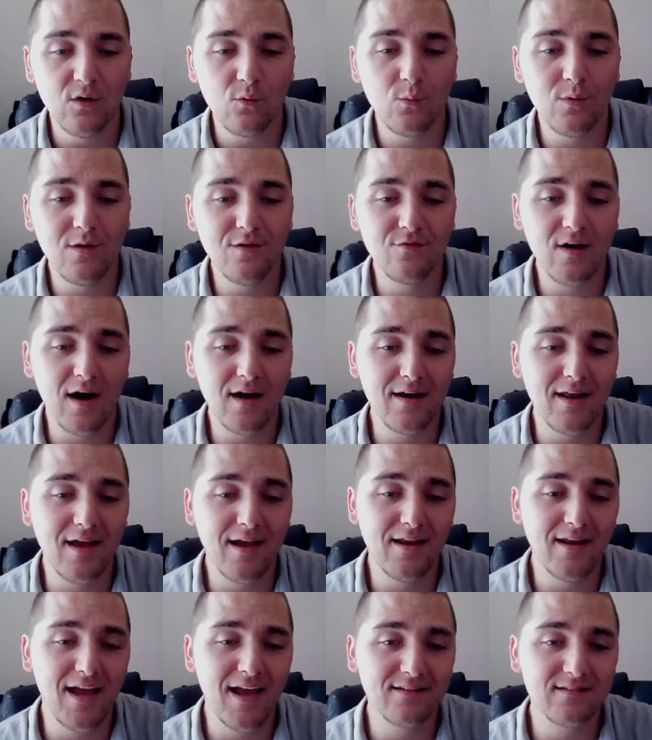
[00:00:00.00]
We've got
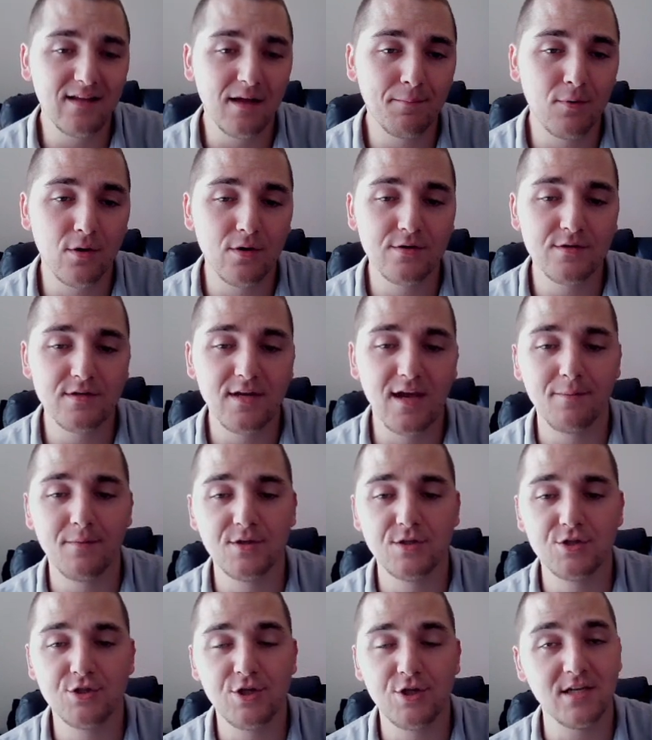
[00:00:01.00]
an anti-burn
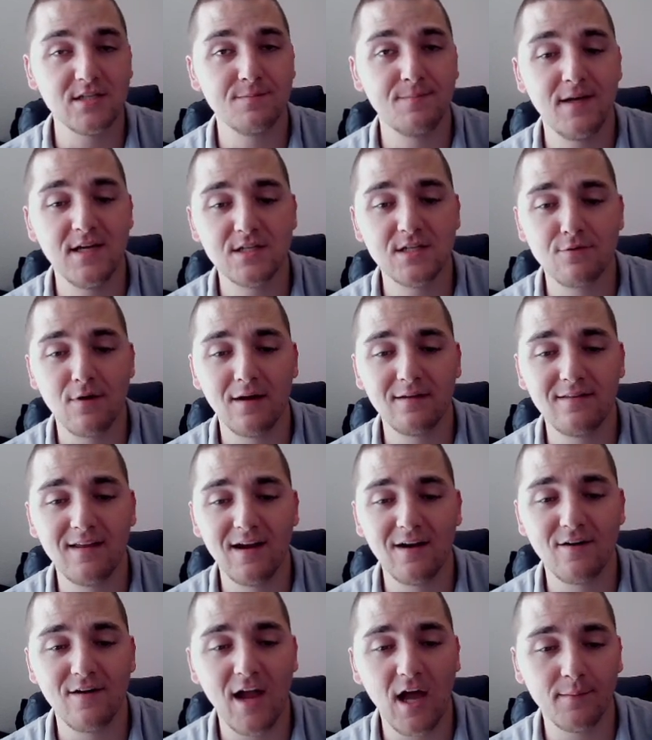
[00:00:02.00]
damage chest piece right
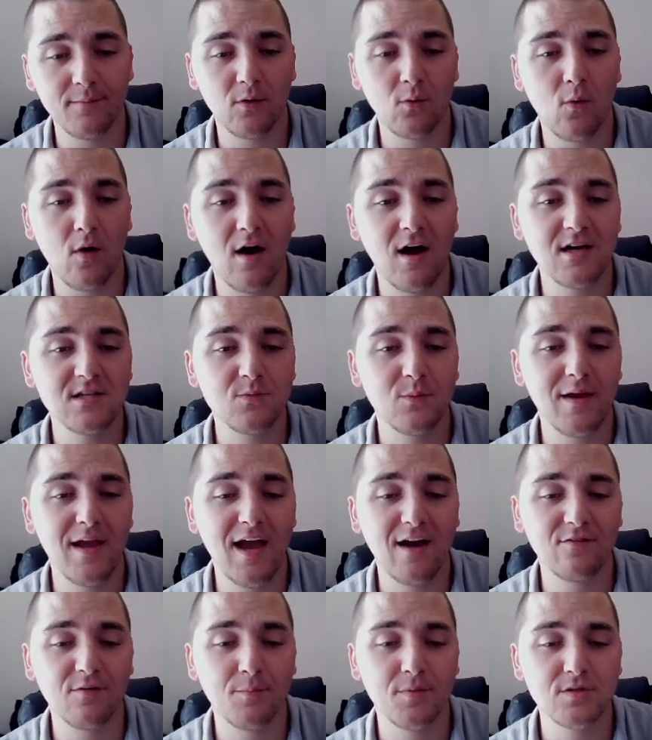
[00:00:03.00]
there. Helmet-wise, we
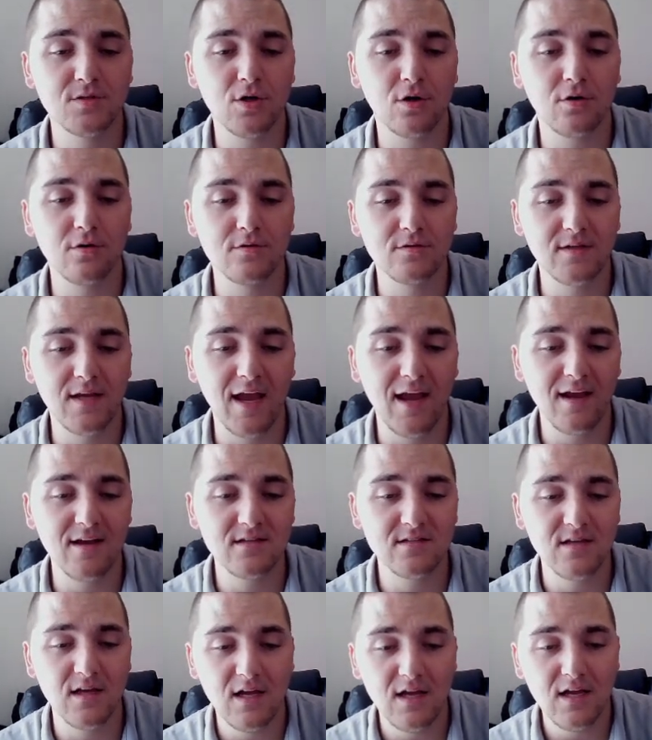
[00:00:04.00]
have the Berserker's
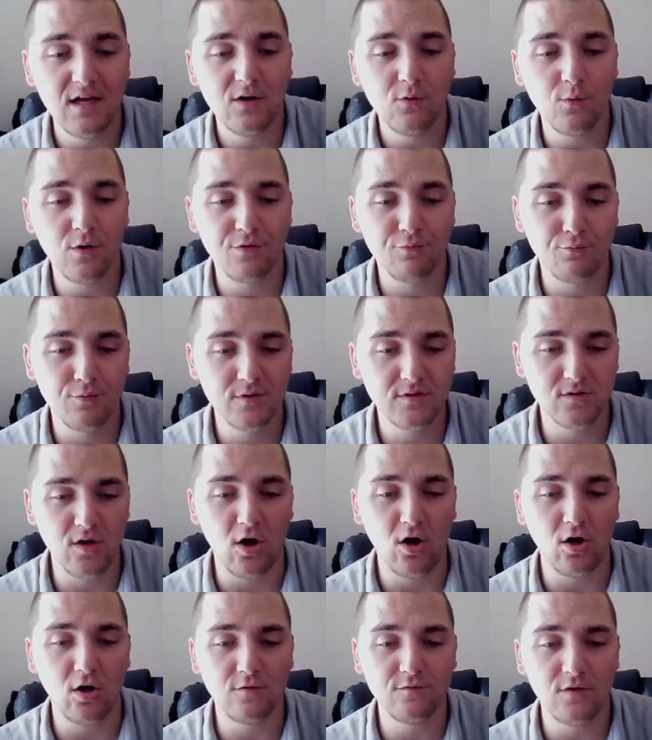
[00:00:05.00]
Gaze with
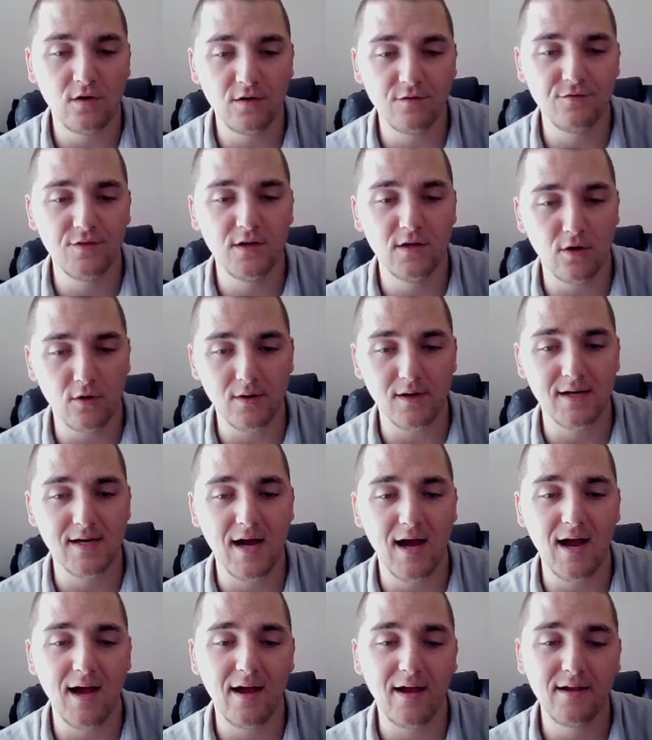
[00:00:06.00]
Resolve of the
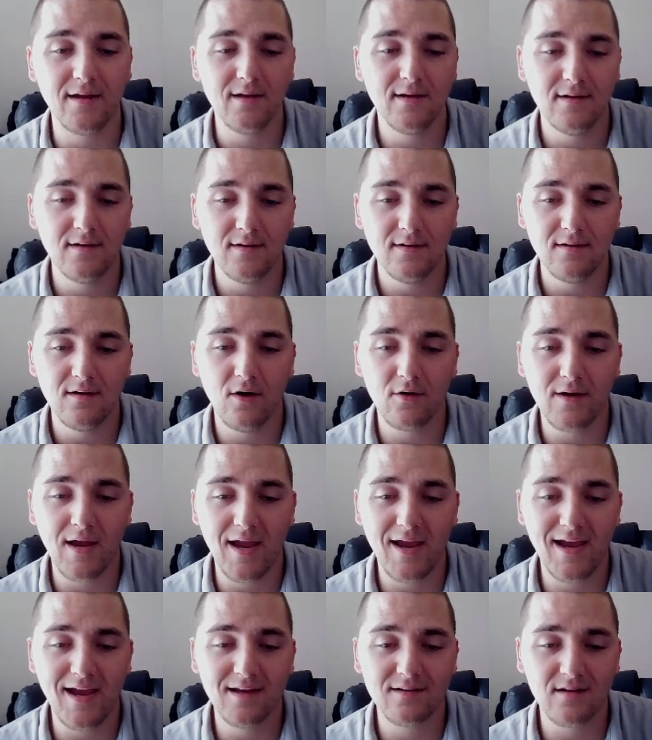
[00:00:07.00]
Uruk-hai.
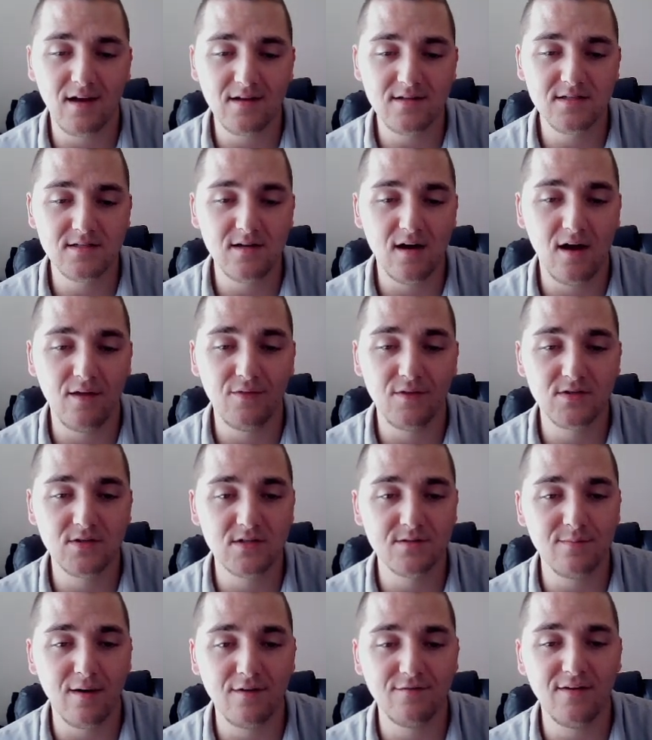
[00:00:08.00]
Okay, anti-stun. This
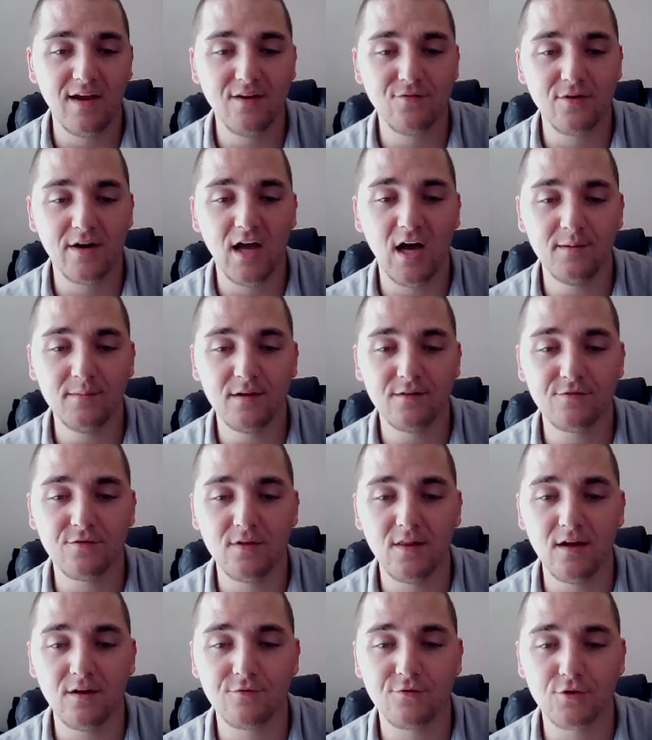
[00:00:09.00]
is my favorite helmet for
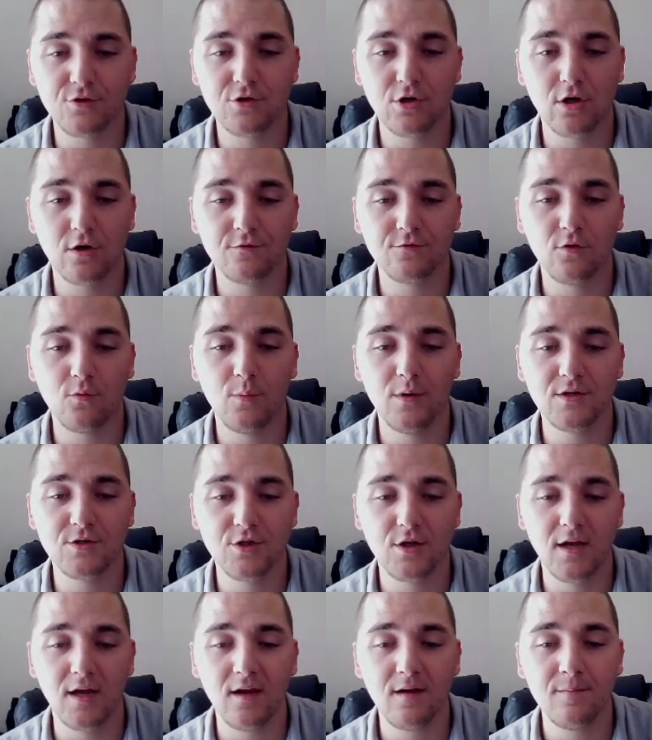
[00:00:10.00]
that for sure for
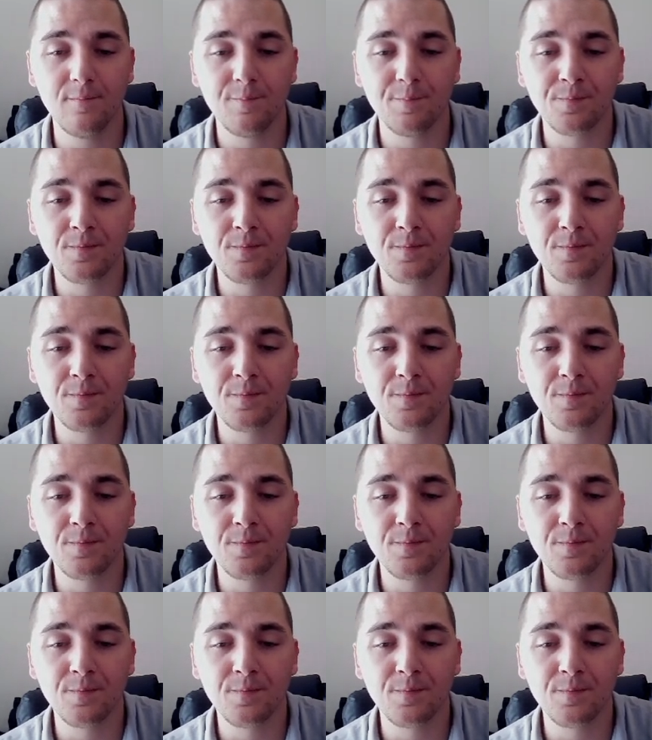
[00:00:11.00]
Witch King.